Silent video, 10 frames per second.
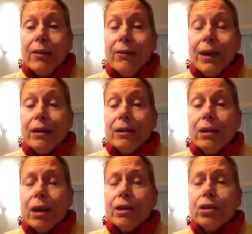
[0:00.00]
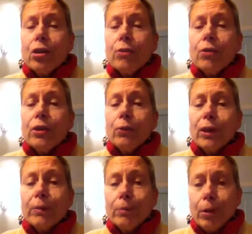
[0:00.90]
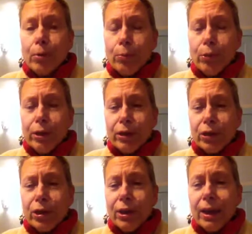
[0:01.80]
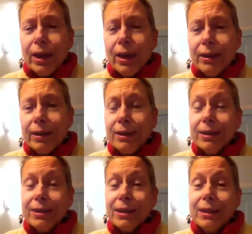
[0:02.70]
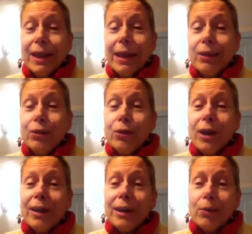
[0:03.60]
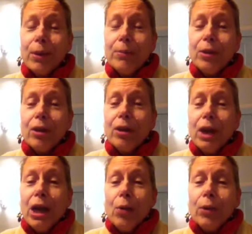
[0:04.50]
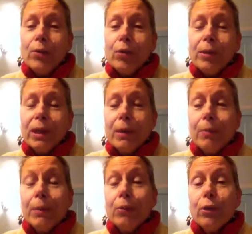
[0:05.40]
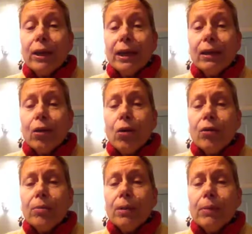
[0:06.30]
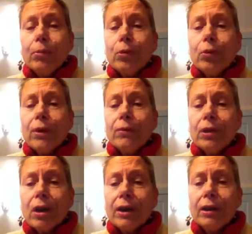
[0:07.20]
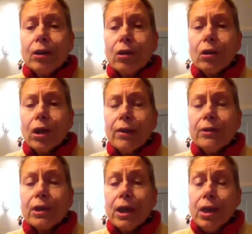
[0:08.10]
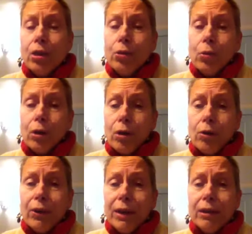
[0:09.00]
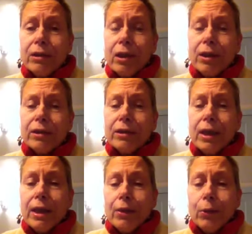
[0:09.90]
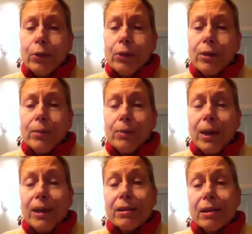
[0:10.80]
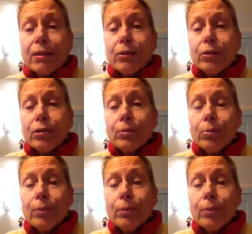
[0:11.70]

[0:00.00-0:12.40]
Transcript: Valentine's Over the Rainbow Bridge. And in this Google Hangout webinar, we will be commemorating all the people who have died in our lives who are our Valentines, whether they be past lovers,